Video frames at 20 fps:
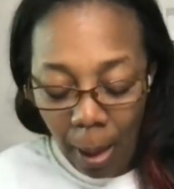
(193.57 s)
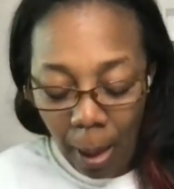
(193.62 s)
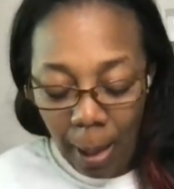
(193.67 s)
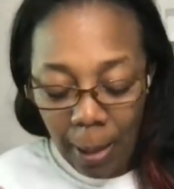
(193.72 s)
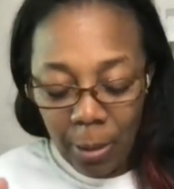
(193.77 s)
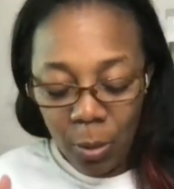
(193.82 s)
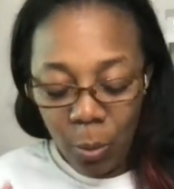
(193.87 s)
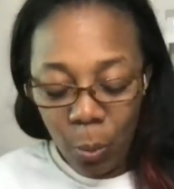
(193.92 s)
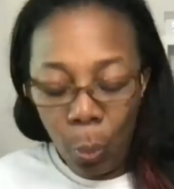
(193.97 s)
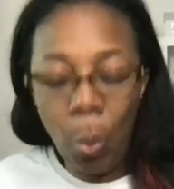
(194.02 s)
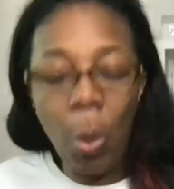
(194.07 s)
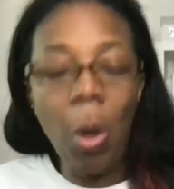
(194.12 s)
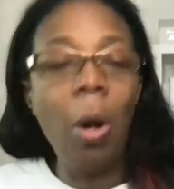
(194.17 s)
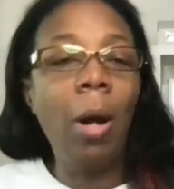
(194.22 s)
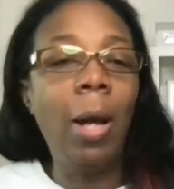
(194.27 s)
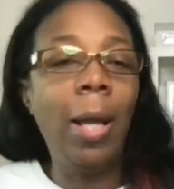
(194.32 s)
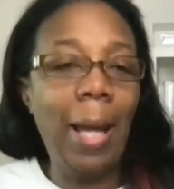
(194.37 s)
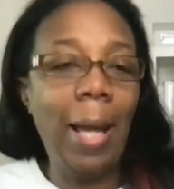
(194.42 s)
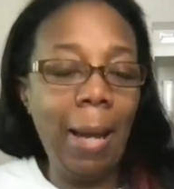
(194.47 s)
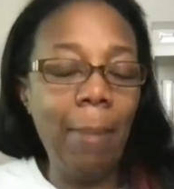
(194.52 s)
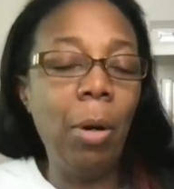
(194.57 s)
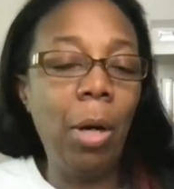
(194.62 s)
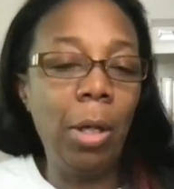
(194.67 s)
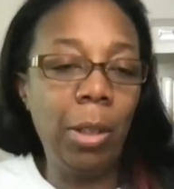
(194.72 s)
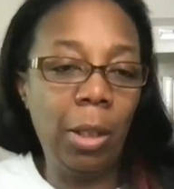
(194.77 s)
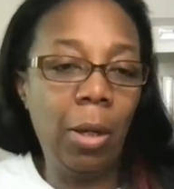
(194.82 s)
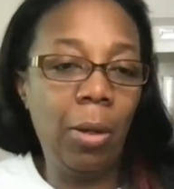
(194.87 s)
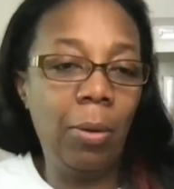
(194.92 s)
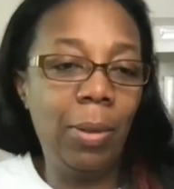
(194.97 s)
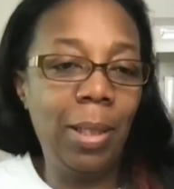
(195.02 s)
And why am I
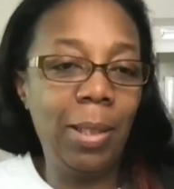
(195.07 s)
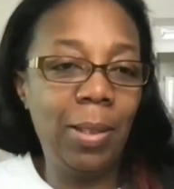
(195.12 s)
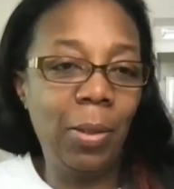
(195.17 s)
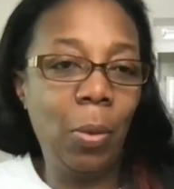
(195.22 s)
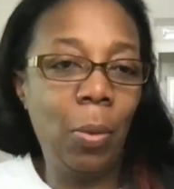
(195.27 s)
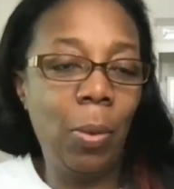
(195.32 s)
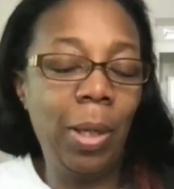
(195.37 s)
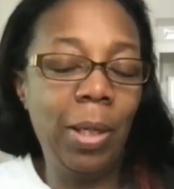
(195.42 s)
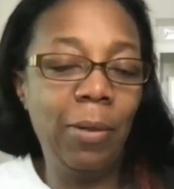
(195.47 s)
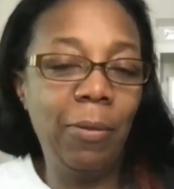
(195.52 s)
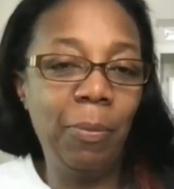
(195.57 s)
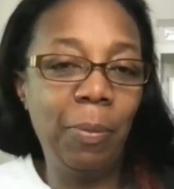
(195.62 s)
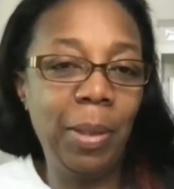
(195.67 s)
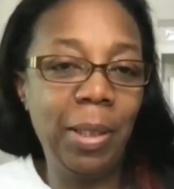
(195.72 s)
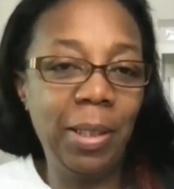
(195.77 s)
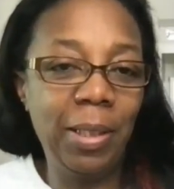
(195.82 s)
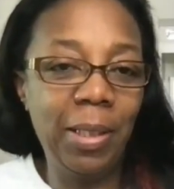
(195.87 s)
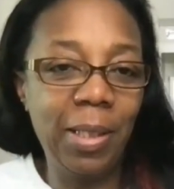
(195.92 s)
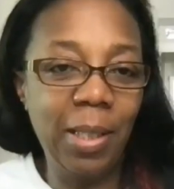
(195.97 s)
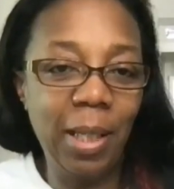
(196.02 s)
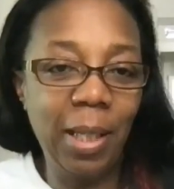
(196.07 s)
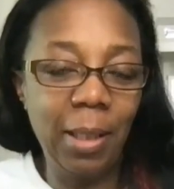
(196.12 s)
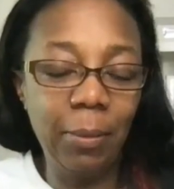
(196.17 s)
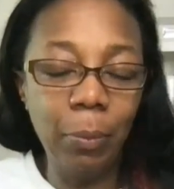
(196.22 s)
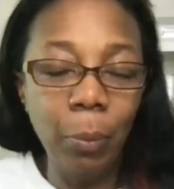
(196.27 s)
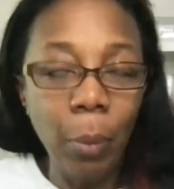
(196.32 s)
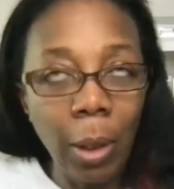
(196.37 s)
known as the queen of being seen?